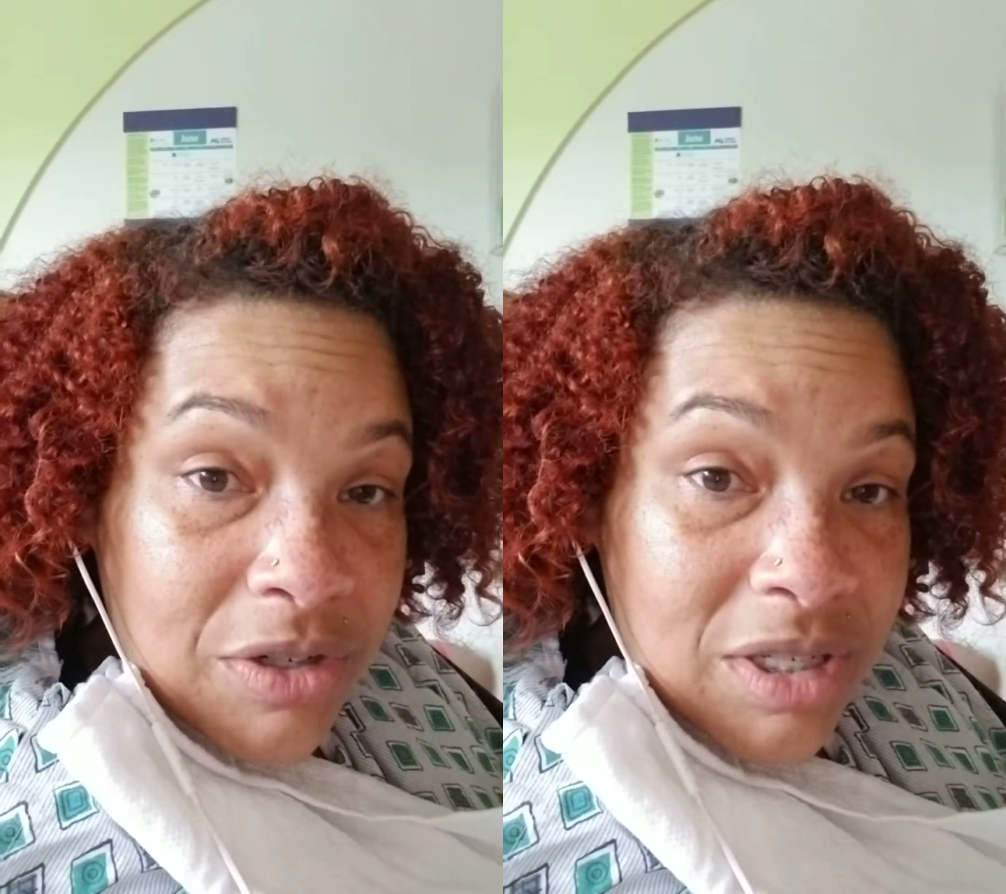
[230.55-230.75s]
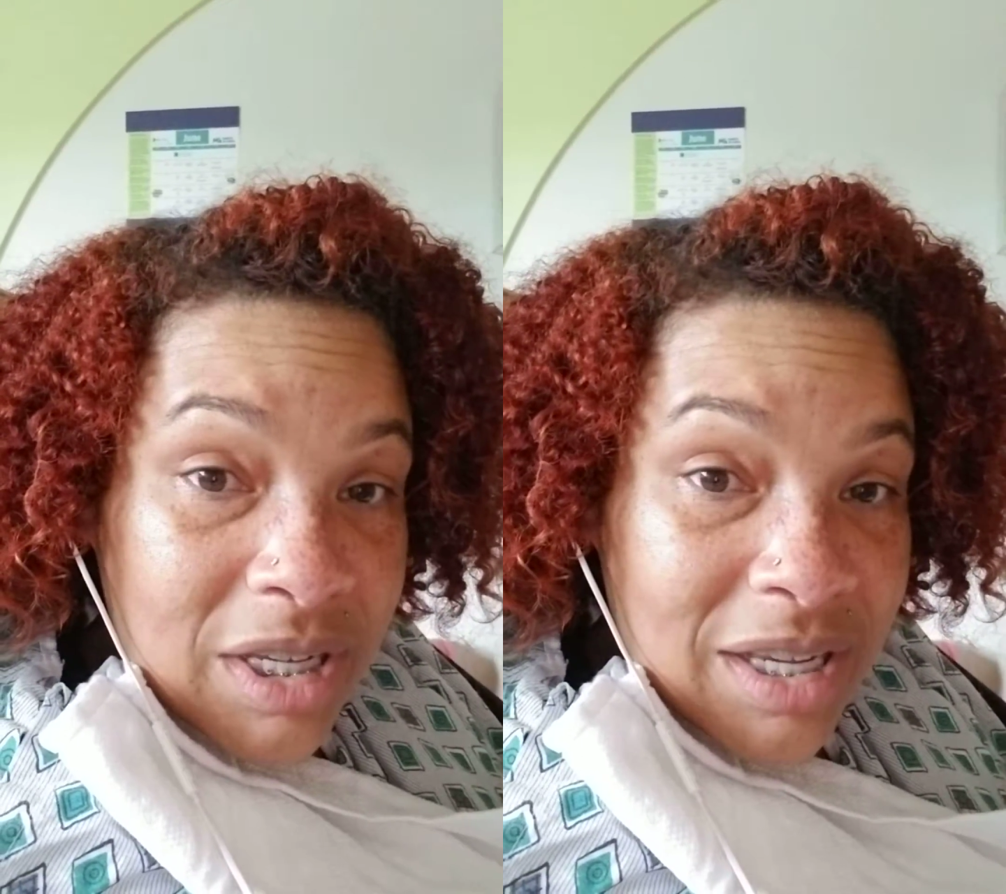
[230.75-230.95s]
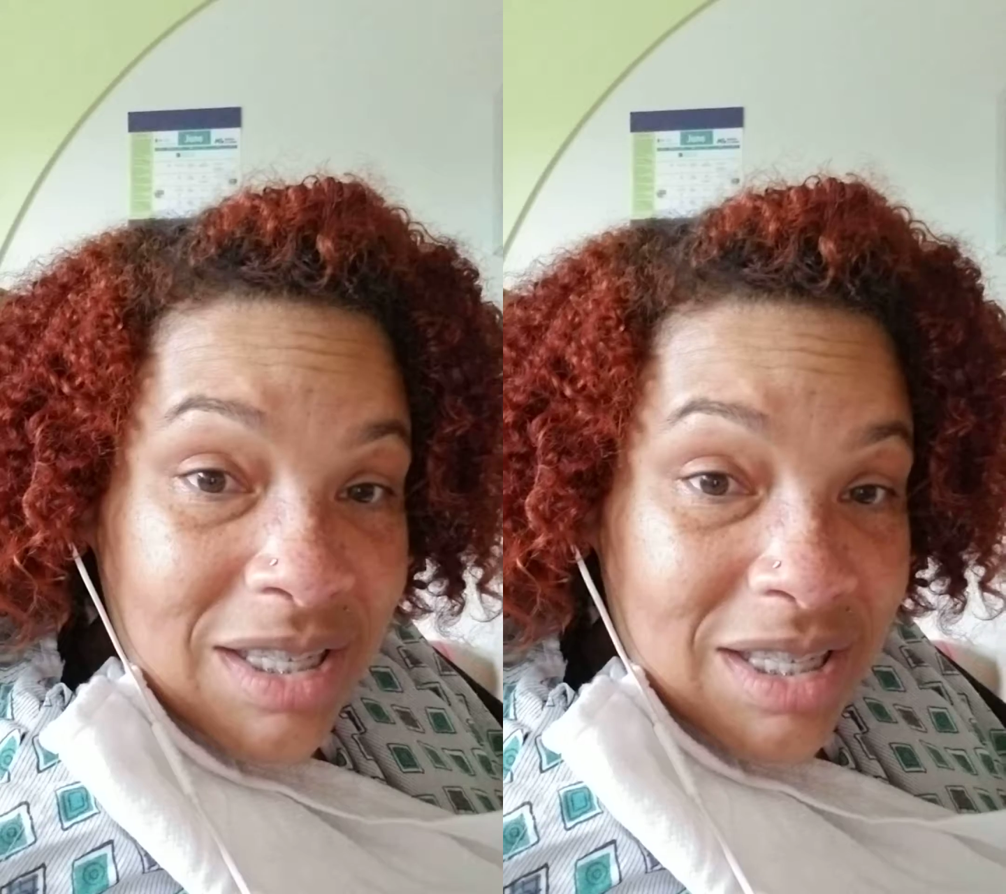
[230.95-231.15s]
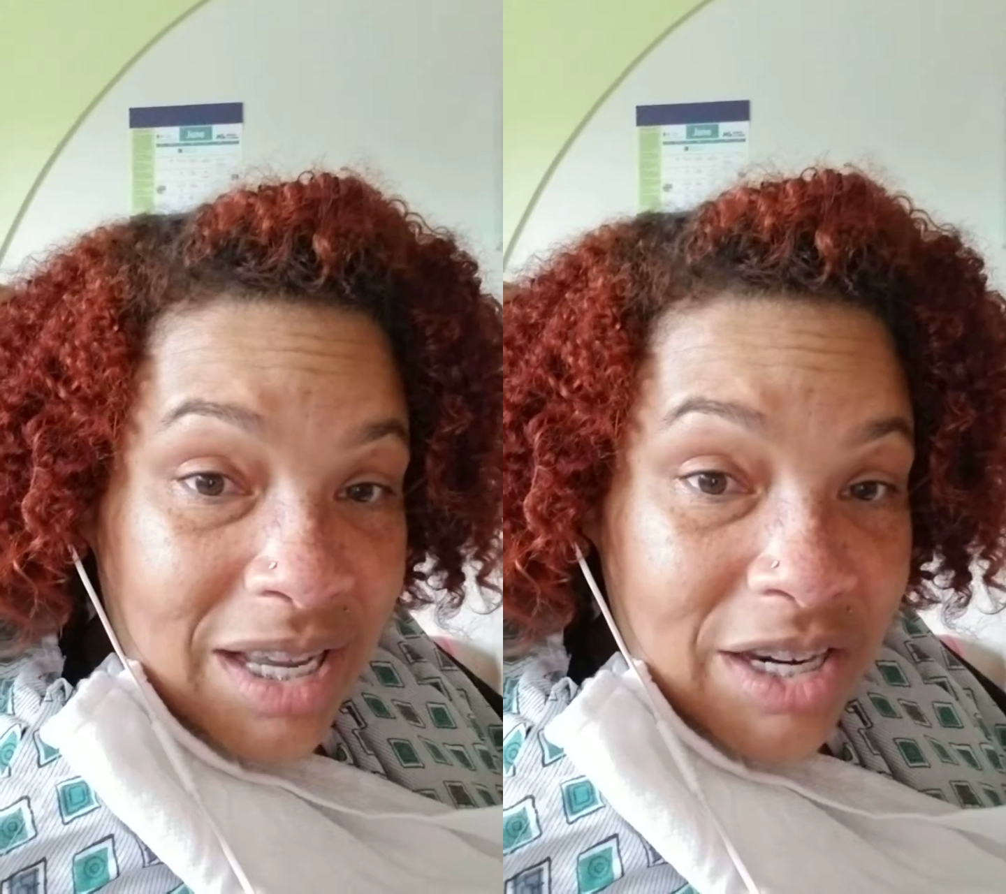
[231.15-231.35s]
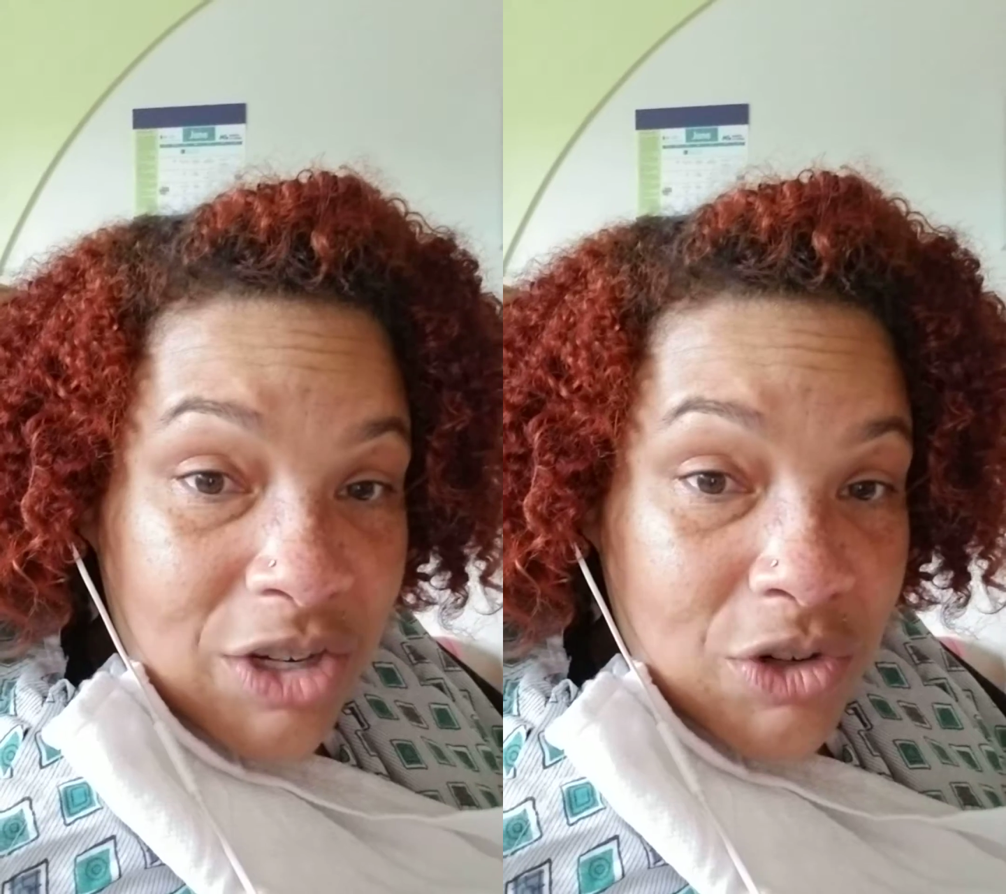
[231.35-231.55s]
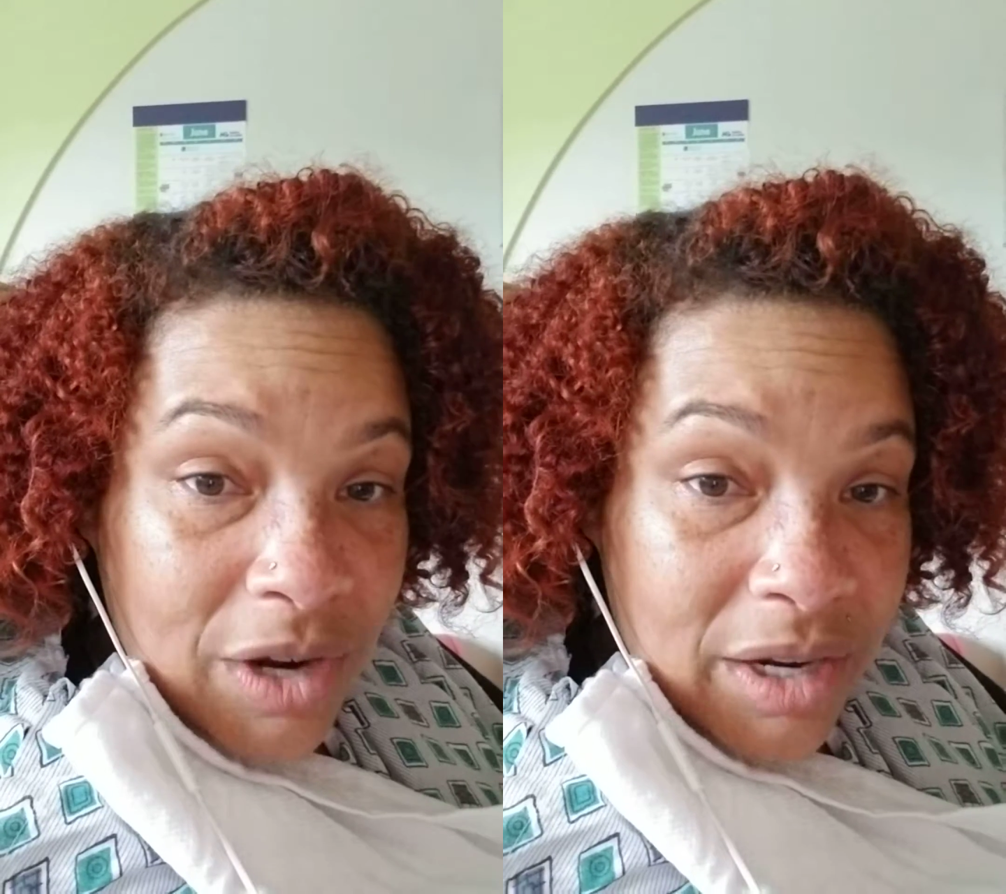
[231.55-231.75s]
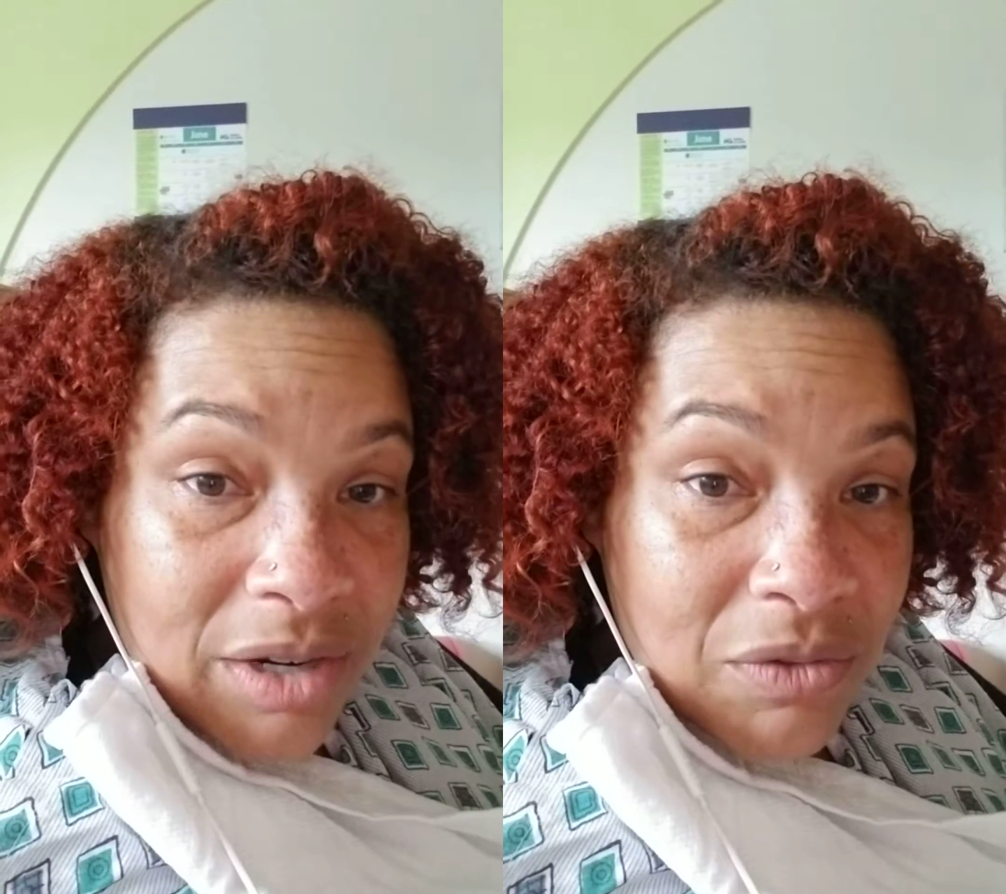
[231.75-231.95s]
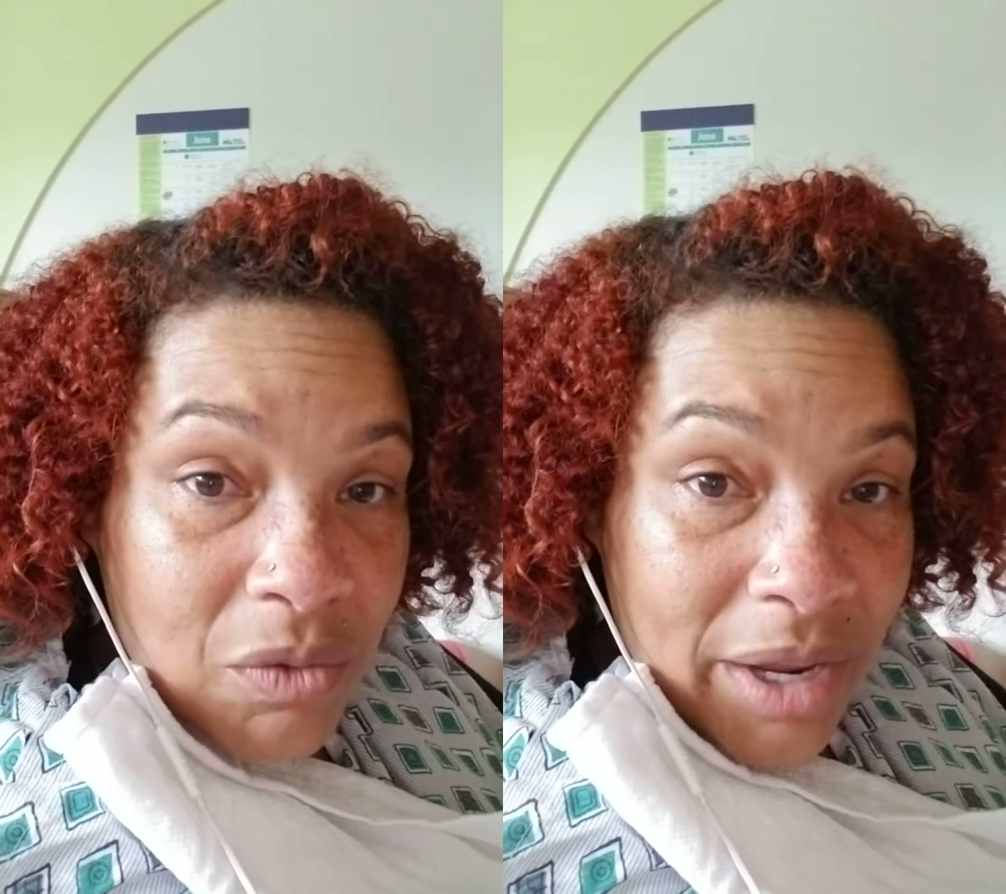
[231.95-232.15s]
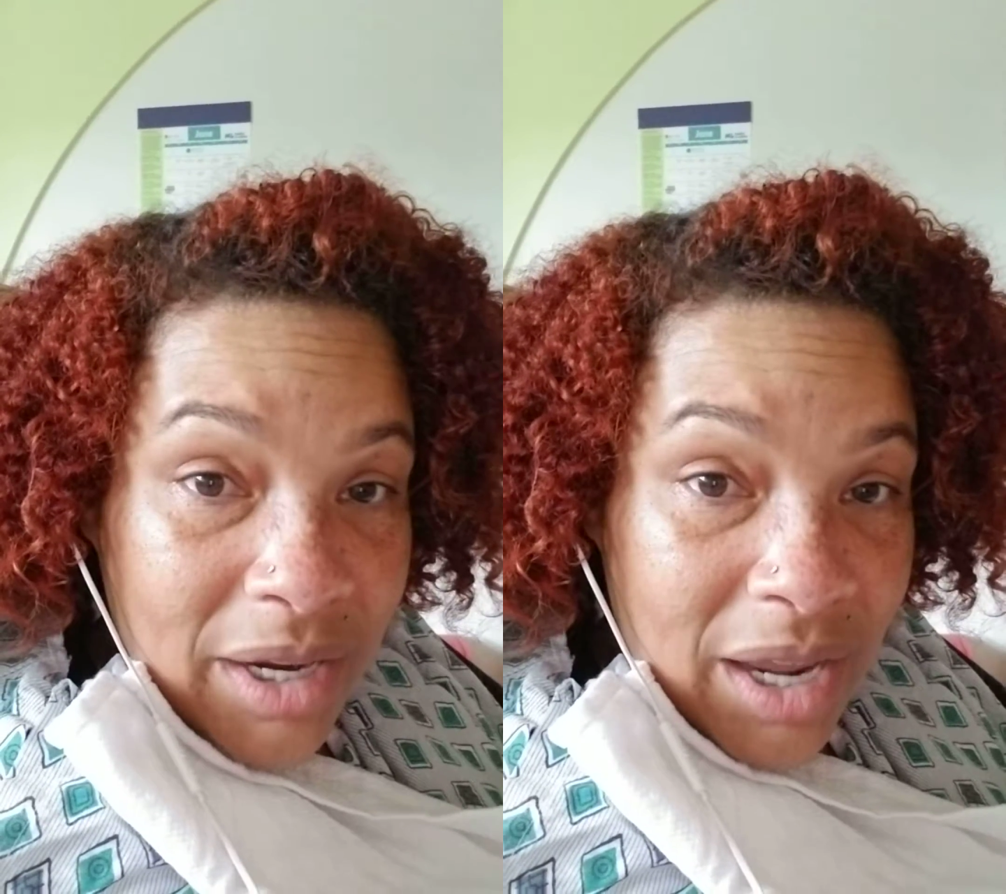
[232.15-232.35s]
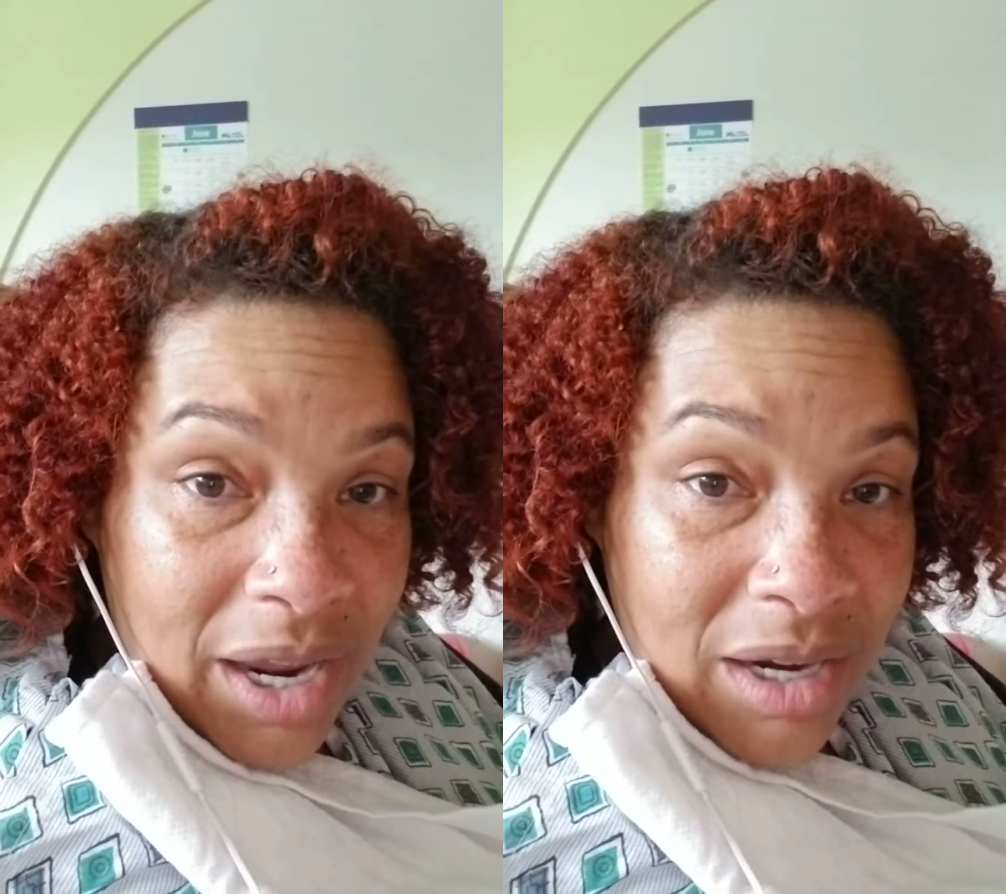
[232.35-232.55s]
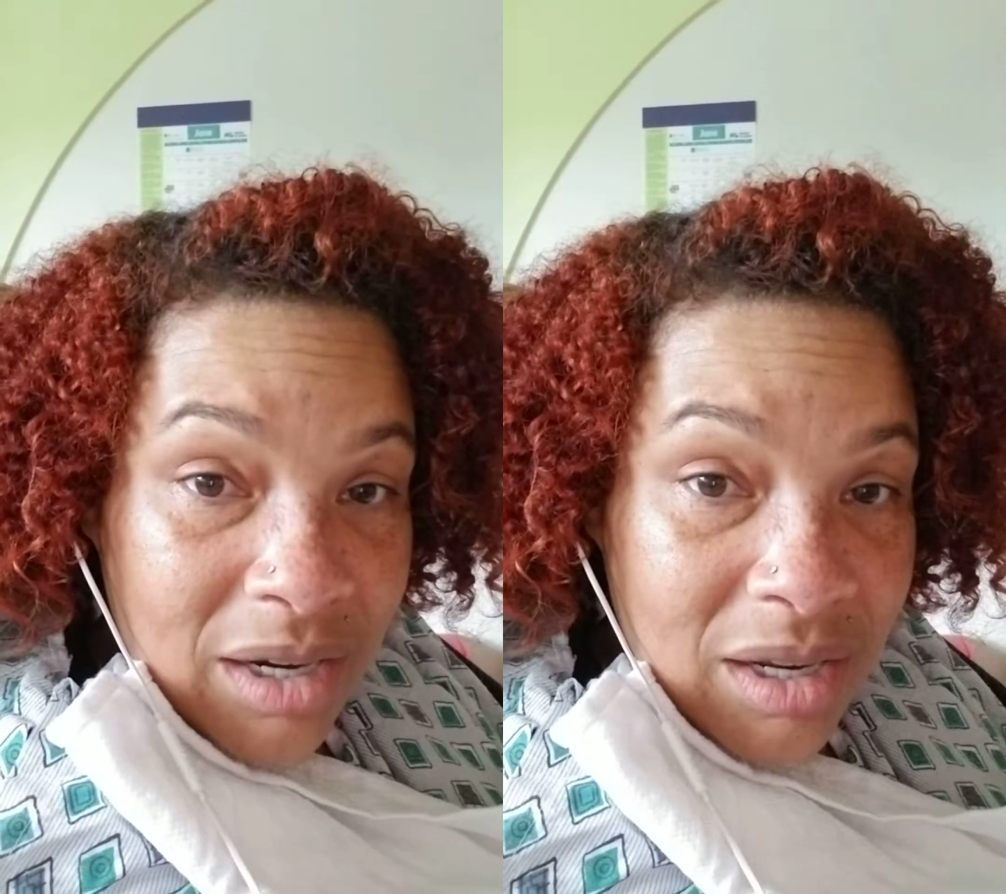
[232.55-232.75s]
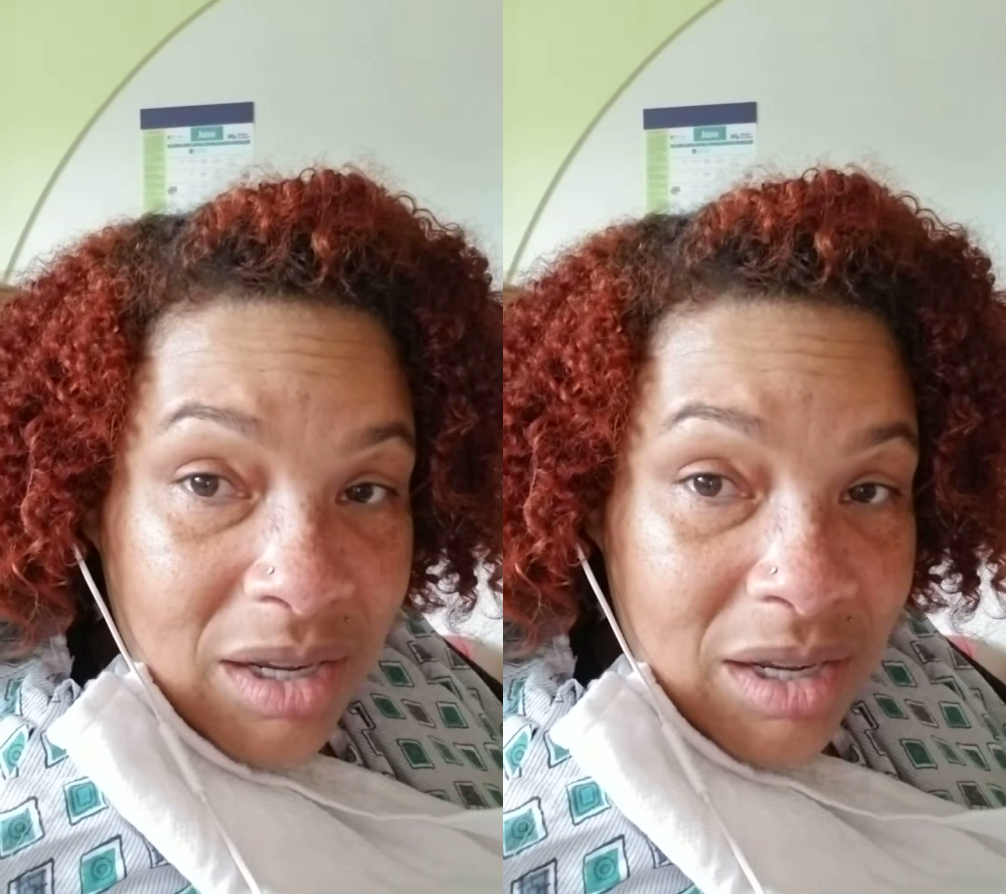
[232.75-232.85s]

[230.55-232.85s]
see a steady trend of weight gain